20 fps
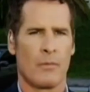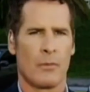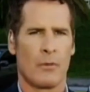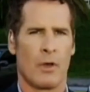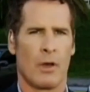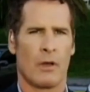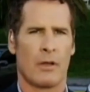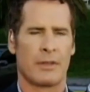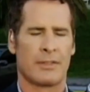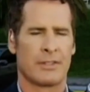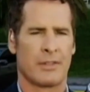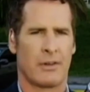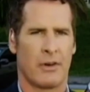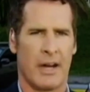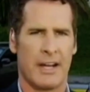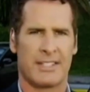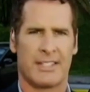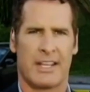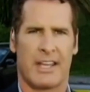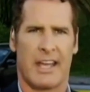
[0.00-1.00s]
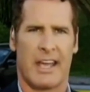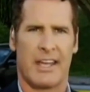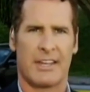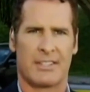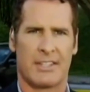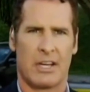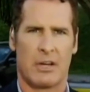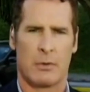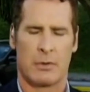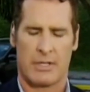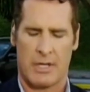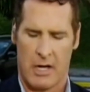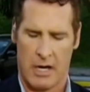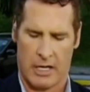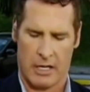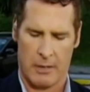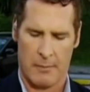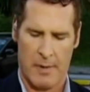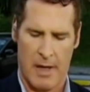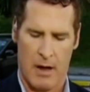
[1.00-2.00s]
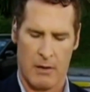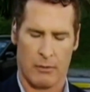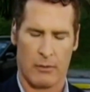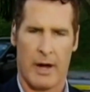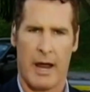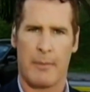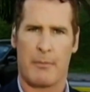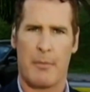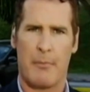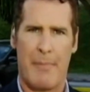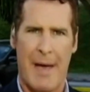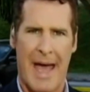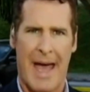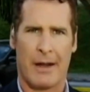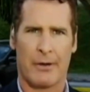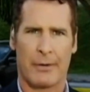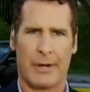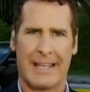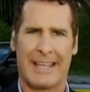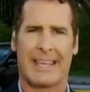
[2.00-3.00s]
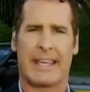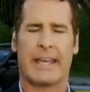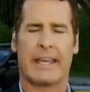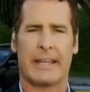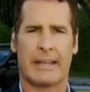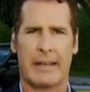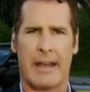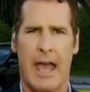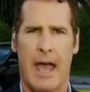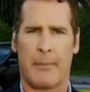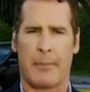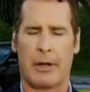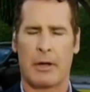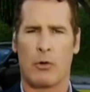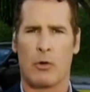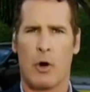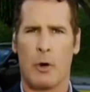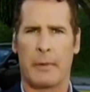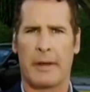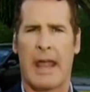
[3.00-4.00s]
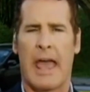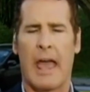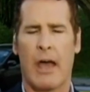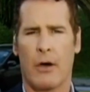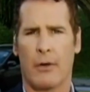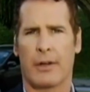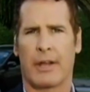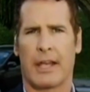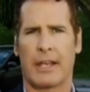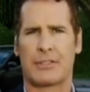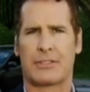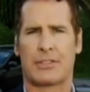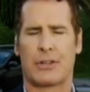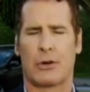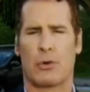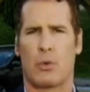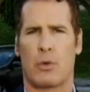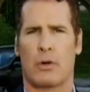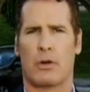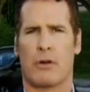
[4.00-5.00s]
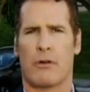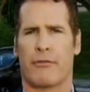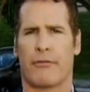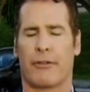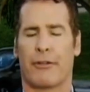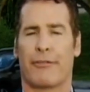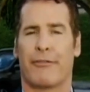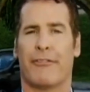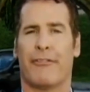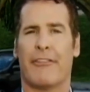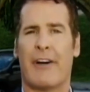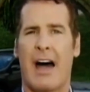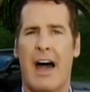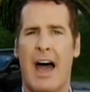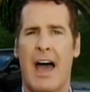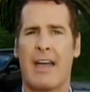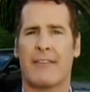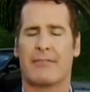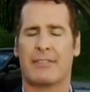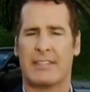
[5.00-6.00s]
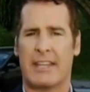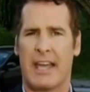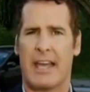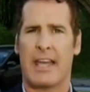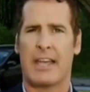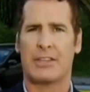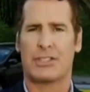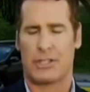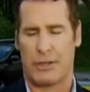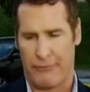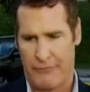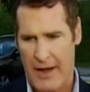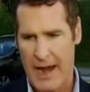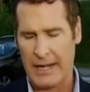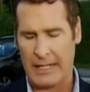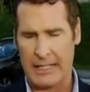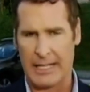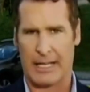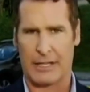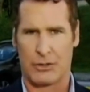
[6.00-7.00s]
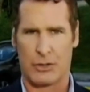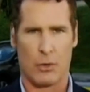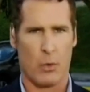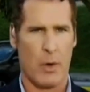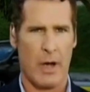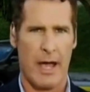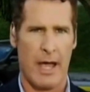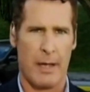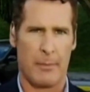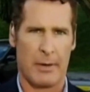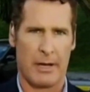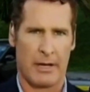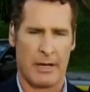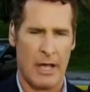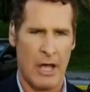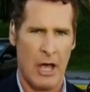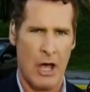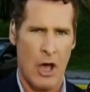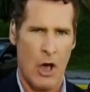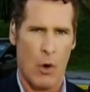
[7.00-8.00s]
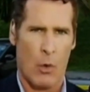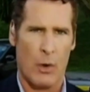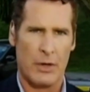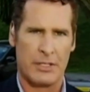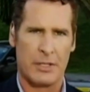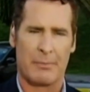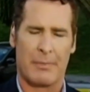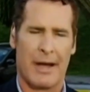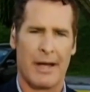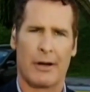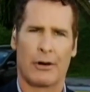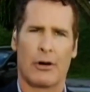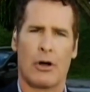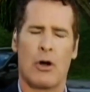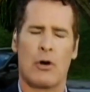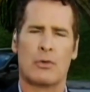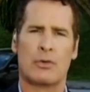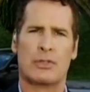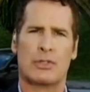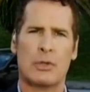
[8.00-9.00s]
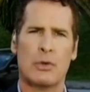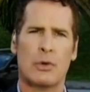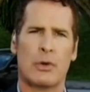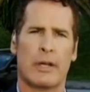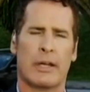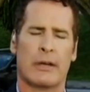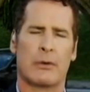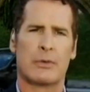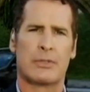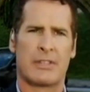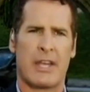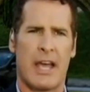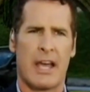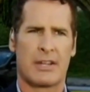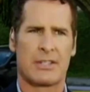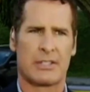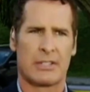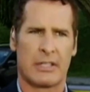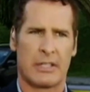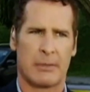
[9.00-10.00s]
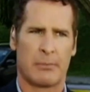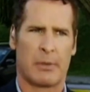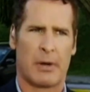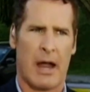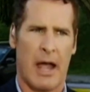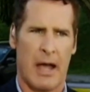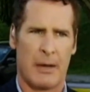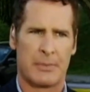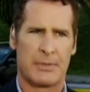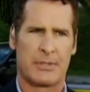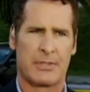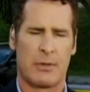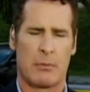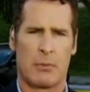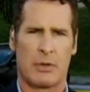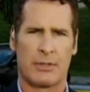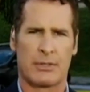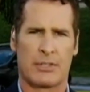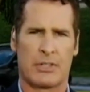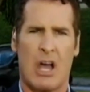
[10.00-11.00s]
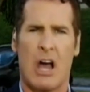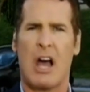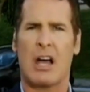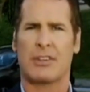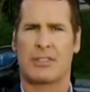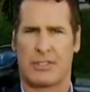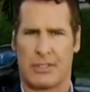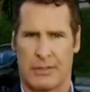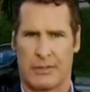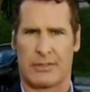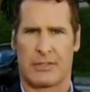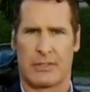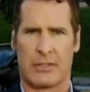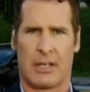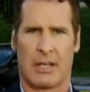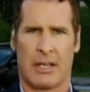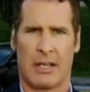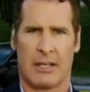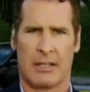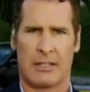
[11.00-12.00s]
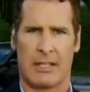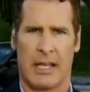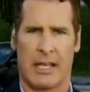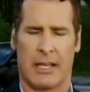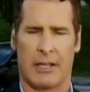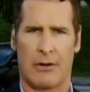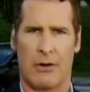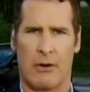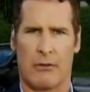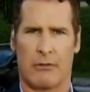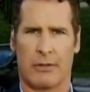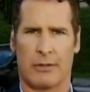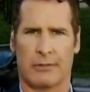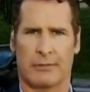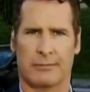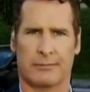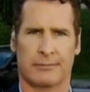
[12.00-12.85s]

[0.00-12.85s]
Well, it's a crazy case here. We're talking about rape, battery, kidnapping. A woman held against her will for 5 days. She finally gets away, but it wasn't by her own doing. It was actually perhaps someone's conscience taking over.